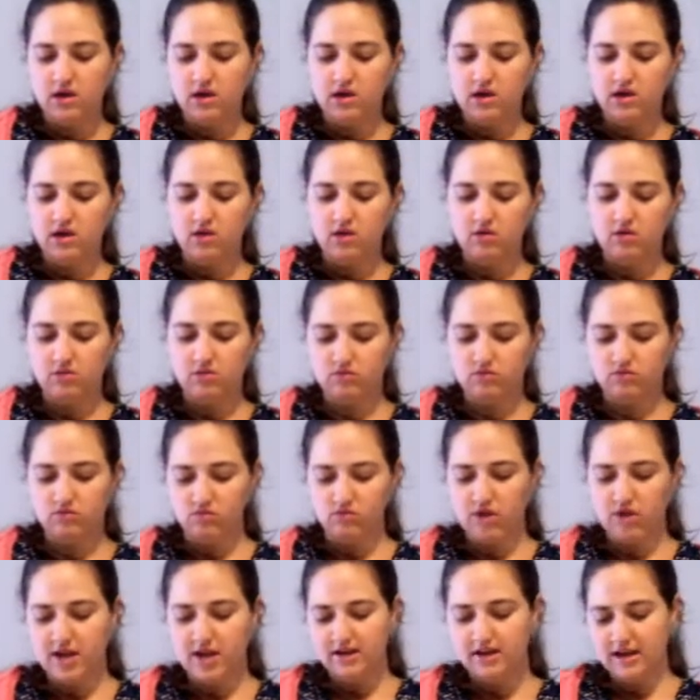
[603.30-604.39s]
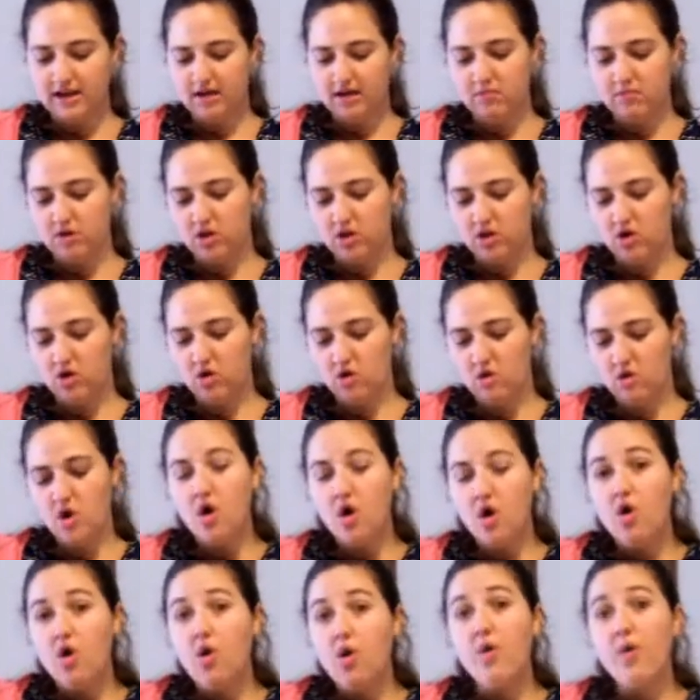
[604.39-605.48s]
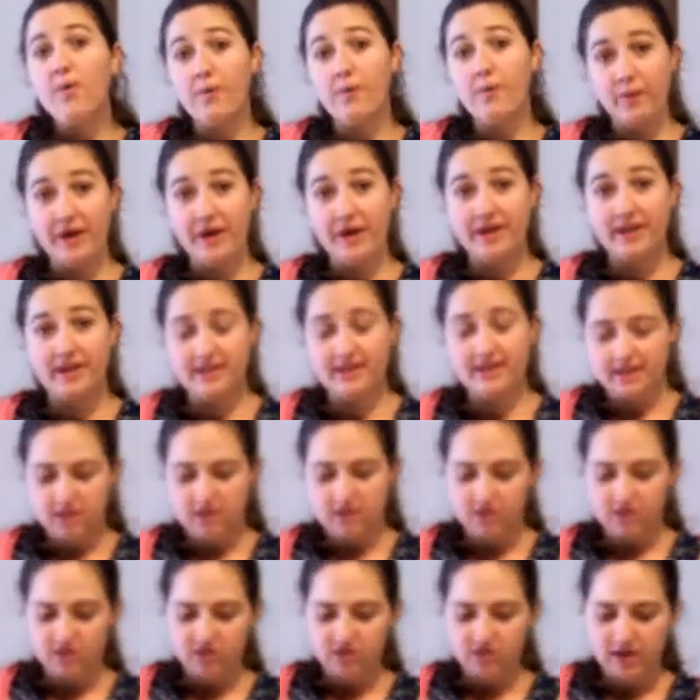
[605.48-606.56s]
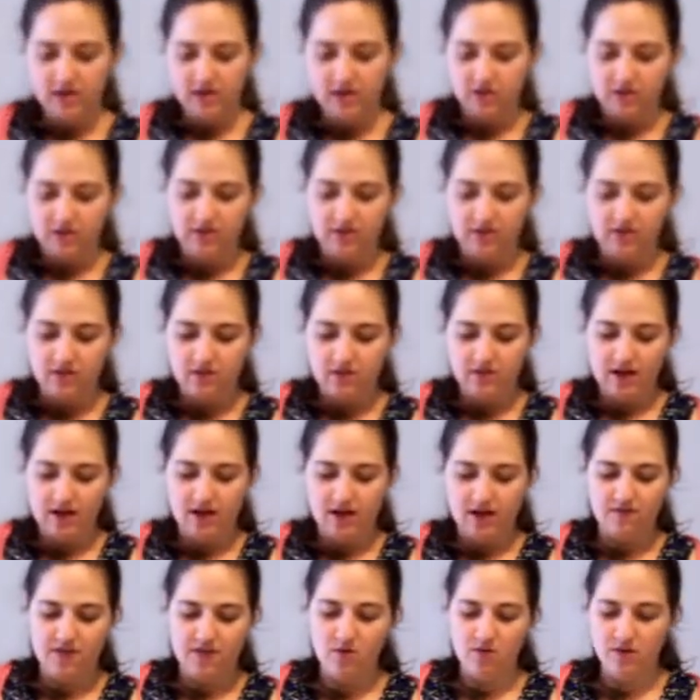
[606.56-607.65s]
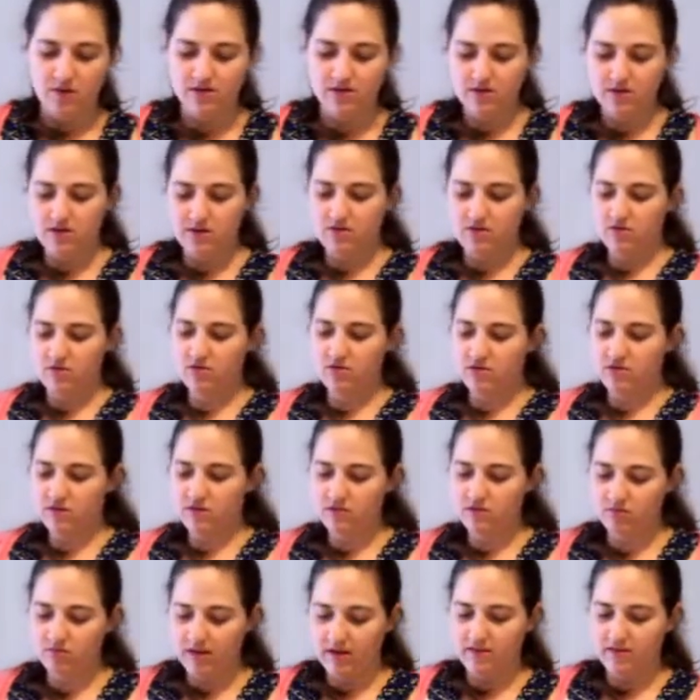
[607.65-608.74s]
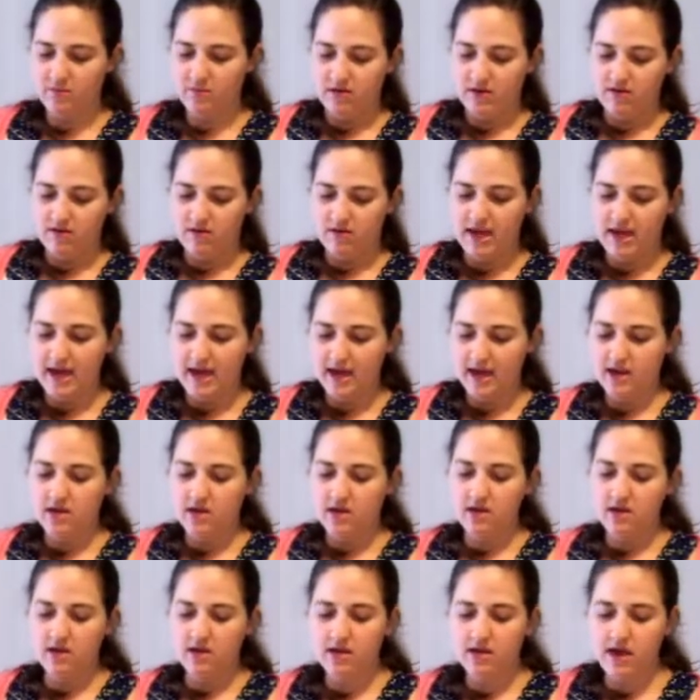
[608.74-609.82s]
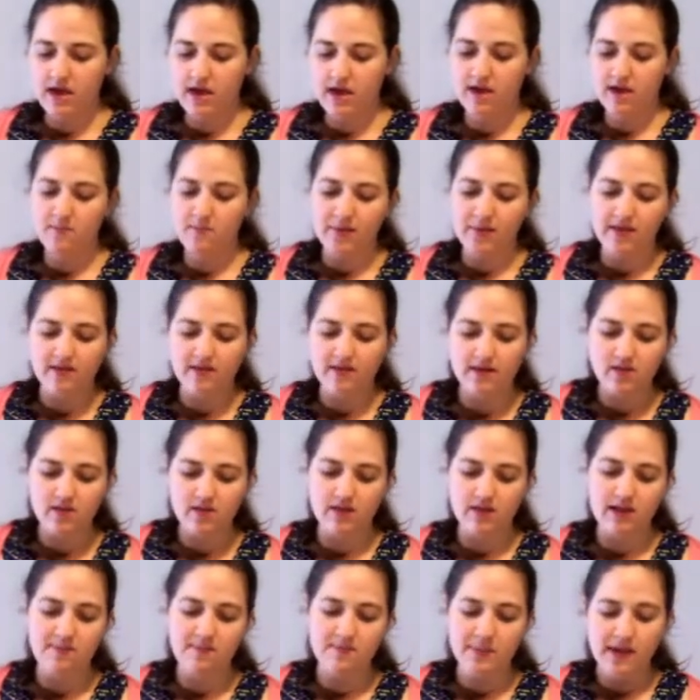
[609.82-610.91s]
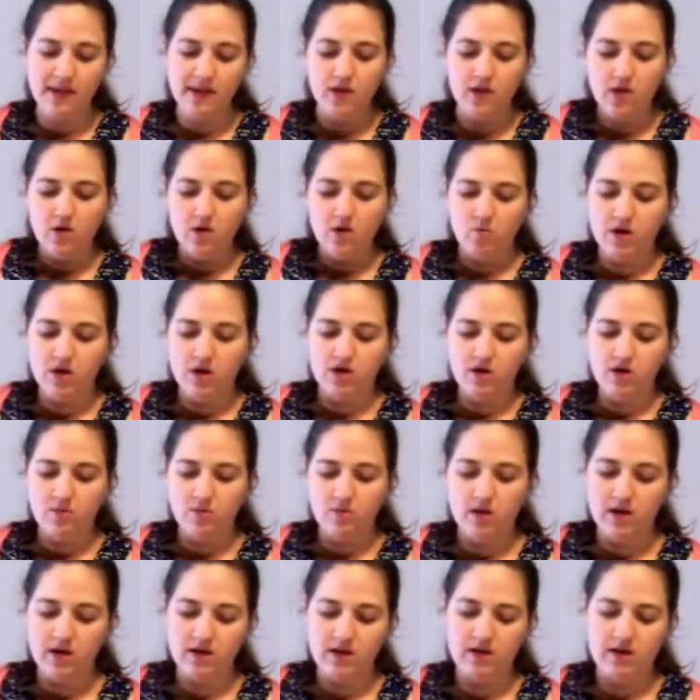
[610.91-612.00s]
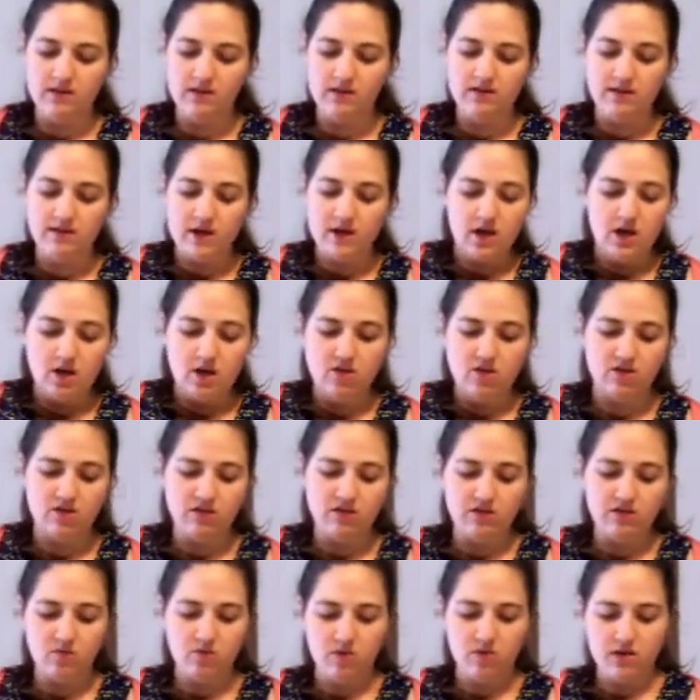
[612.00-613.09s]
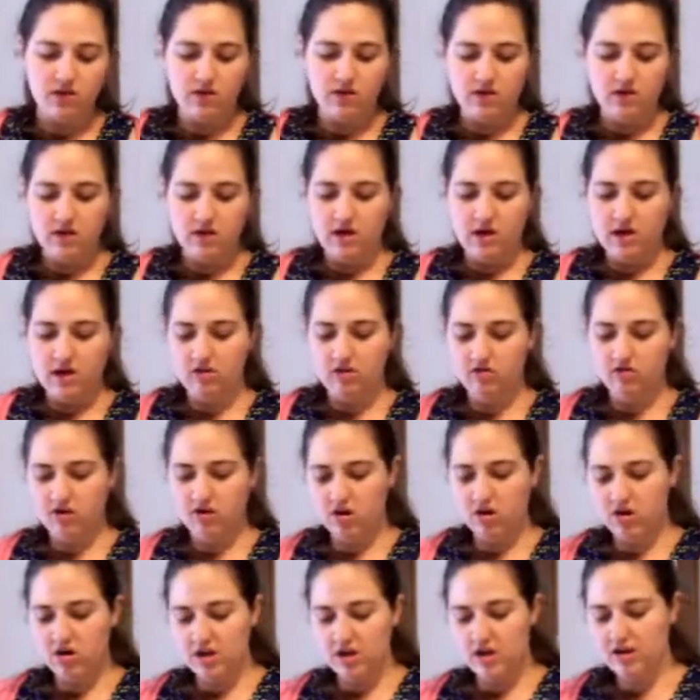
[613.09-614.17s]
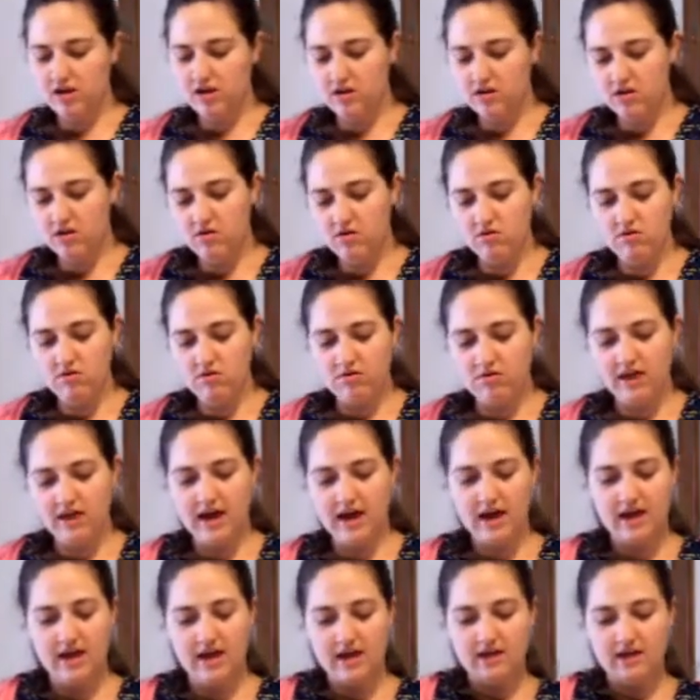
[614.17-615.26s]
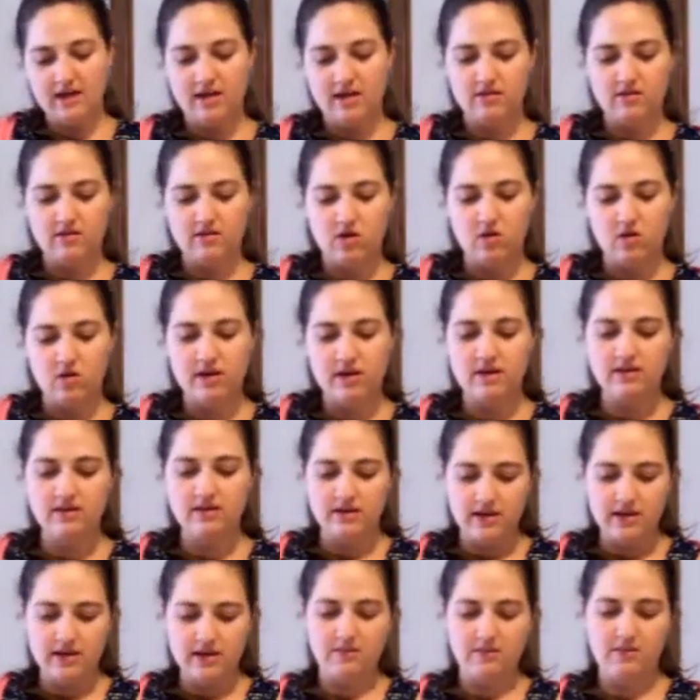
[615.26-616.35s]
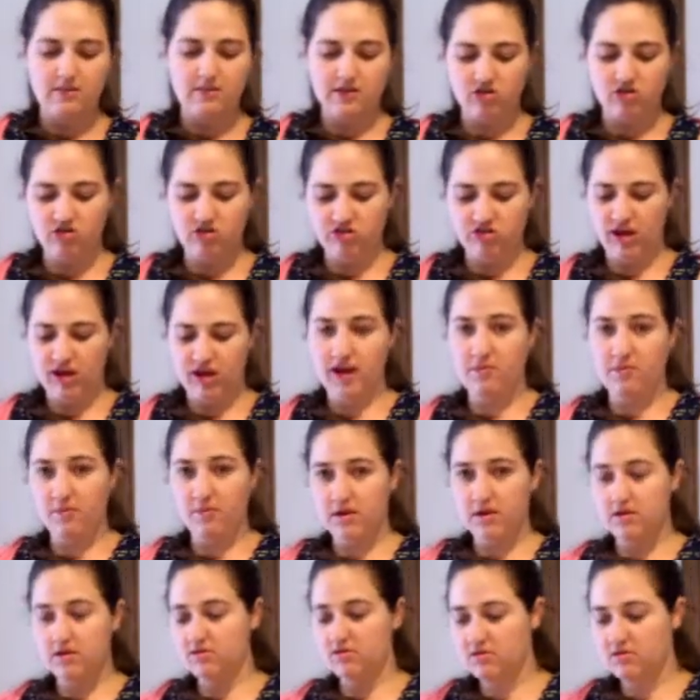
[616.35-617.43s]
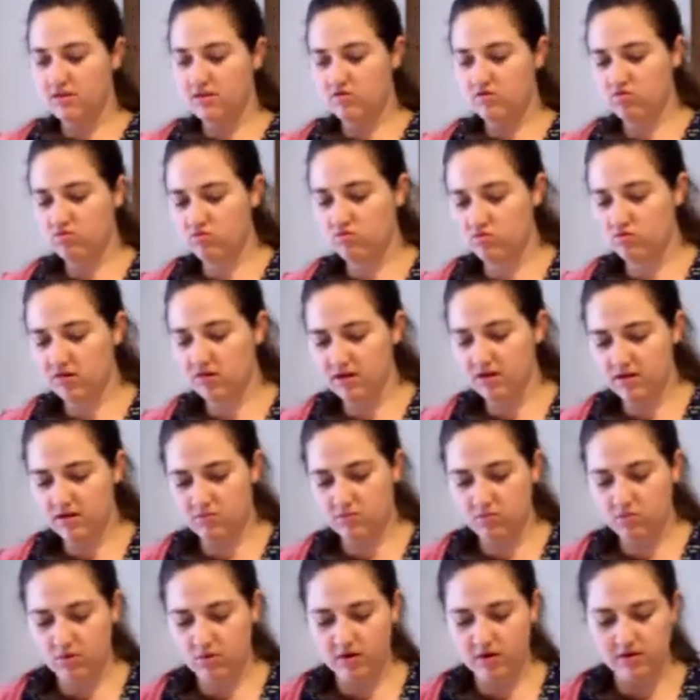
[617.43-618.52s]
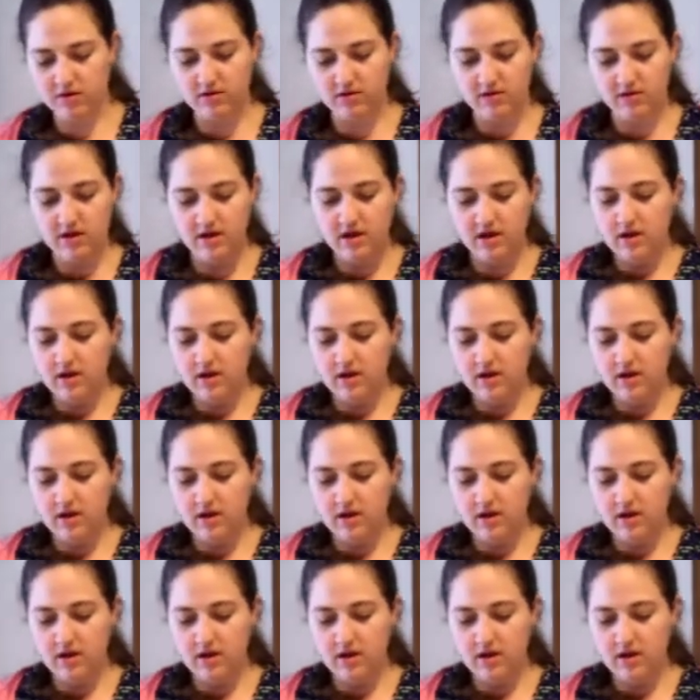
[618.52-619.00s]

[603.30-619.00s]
you know, right down below what her channel is so that if you want to use this recipe, you can. Basically, what you'll want is you'll just want a sugar cookie dough that is going to keep its shape. So that's really important,